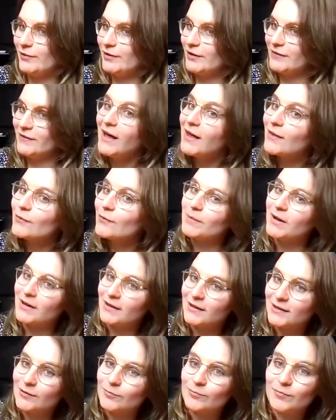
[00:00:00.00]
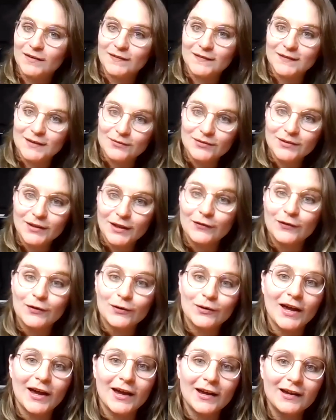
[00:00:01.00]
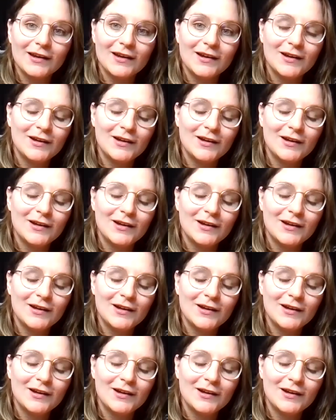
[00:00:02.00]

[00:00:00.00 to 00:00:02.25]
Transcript: And that's marketing myself, and that's okay.